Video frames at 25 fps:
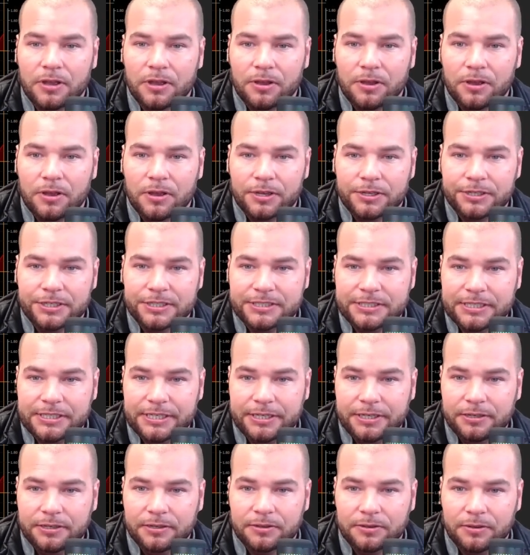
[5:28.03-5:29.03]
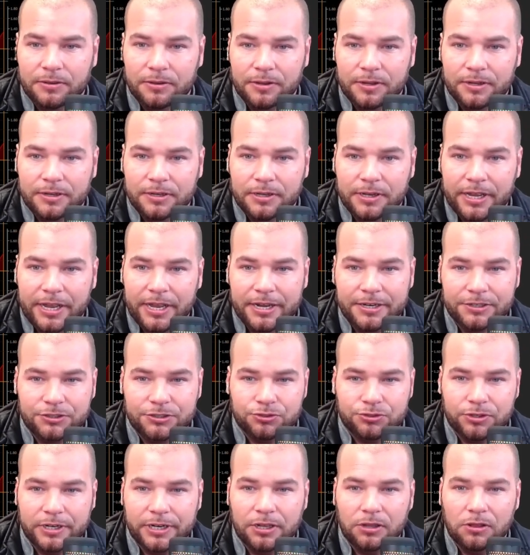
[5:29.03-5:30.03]
you see, it is
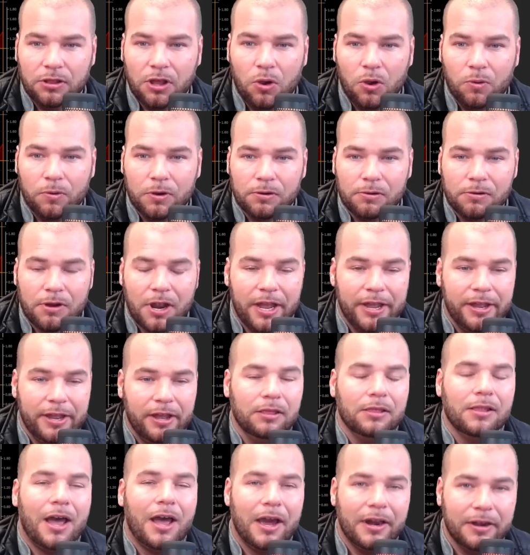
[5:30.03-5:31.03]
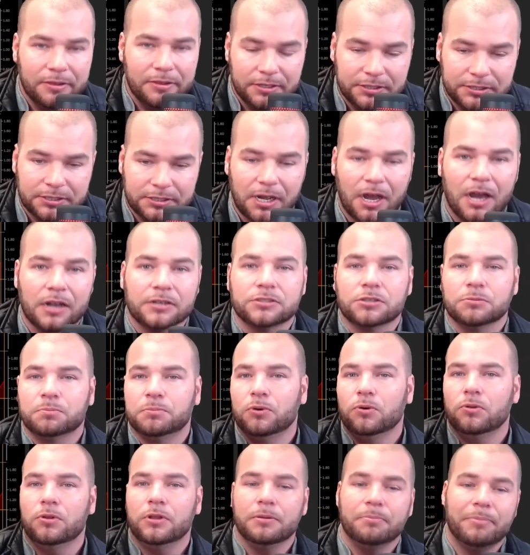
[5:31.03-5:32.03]
trending lower, right? A lot of these stocks are
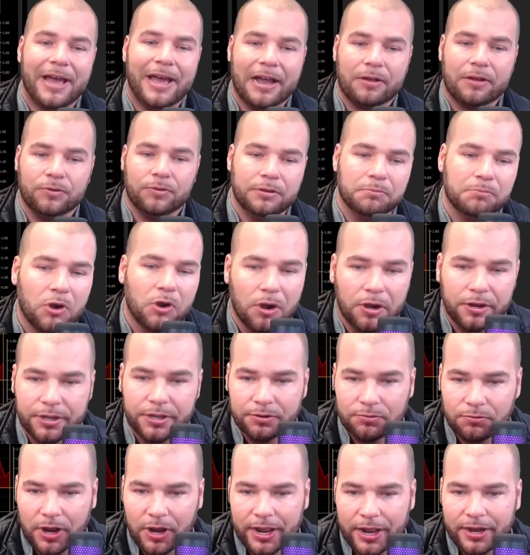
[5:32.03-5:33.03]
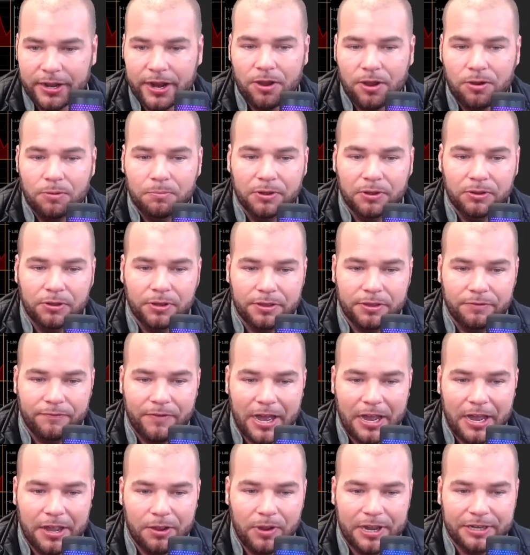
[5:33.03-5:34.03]
pulling back with the market right now. But look at the
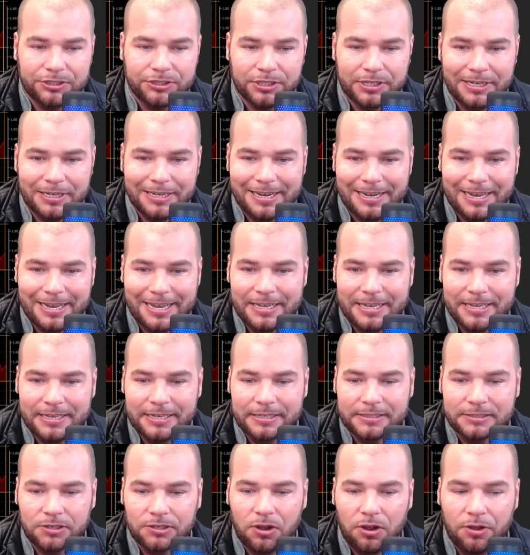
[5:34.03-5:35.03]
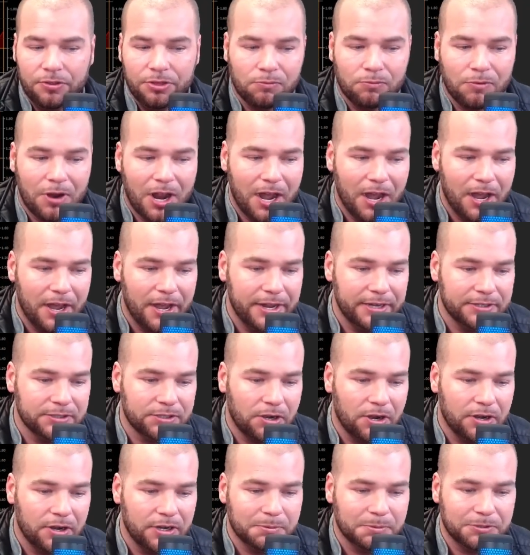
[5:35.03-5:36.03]
valuation. It is on the rise.
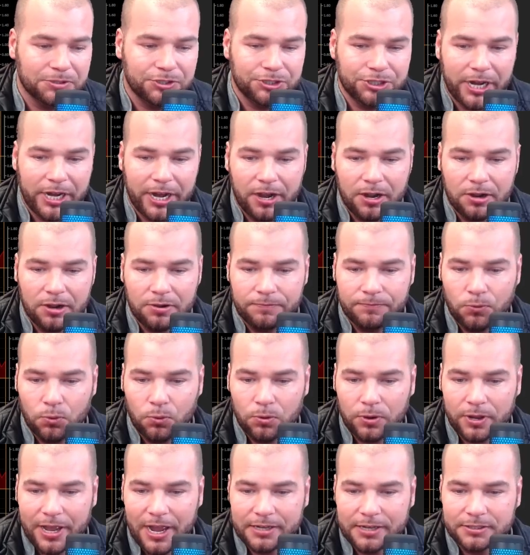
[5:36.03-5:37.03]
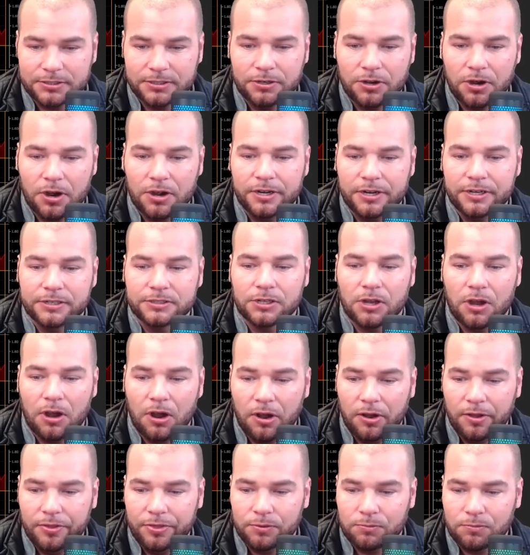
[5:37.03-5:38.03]
Earnings per share, forecasted earnings
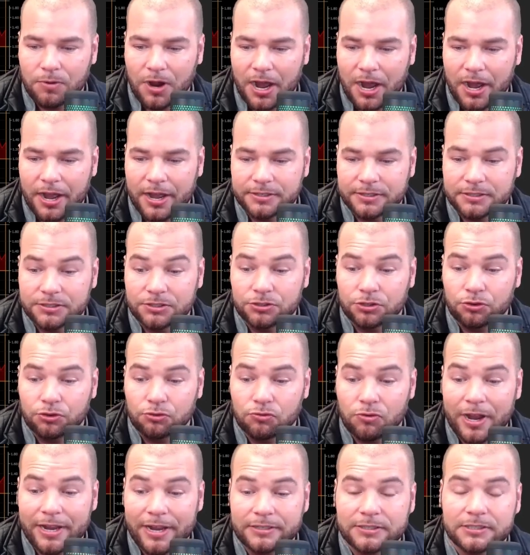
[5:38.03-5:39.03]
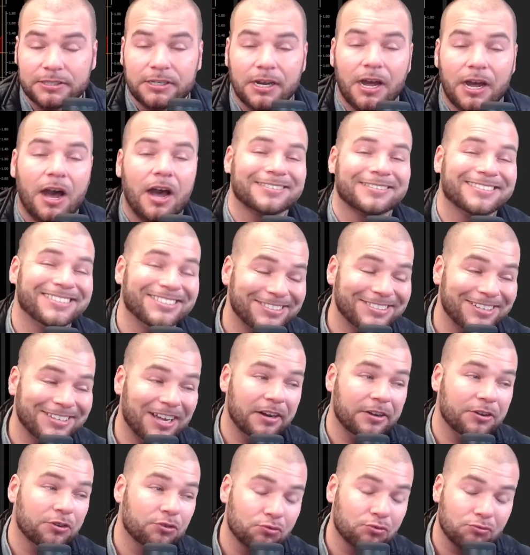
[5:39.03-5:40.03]
on the rise. It's a great stock, just not
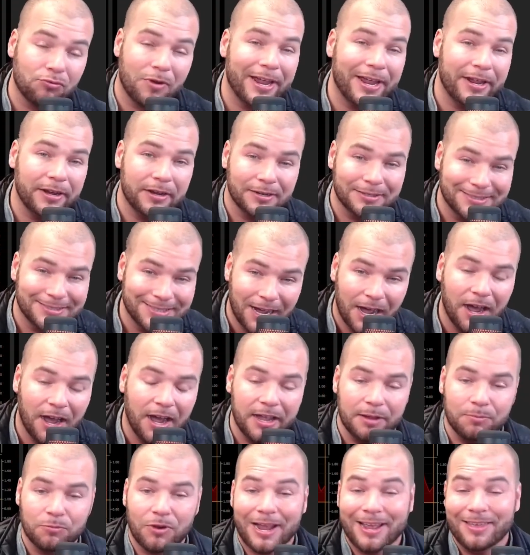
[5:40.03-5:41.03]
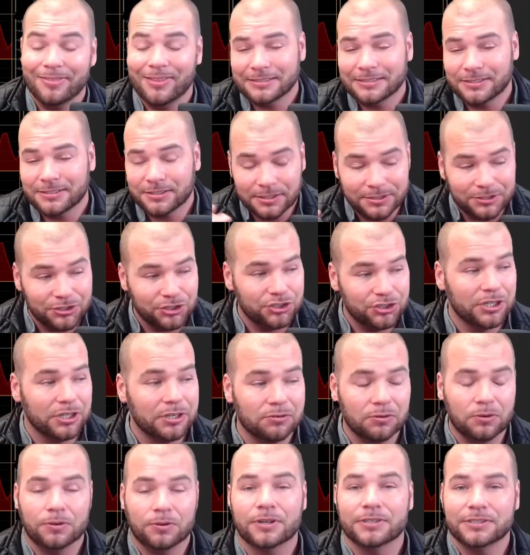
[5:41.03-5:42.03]
a great time, right? And that's the
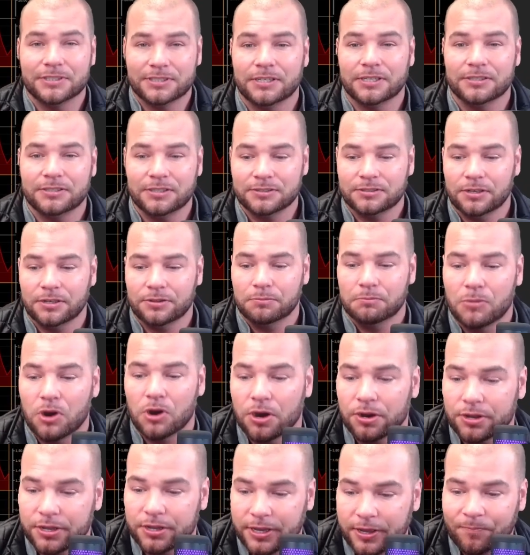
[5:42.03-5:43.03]
general consensus of the market.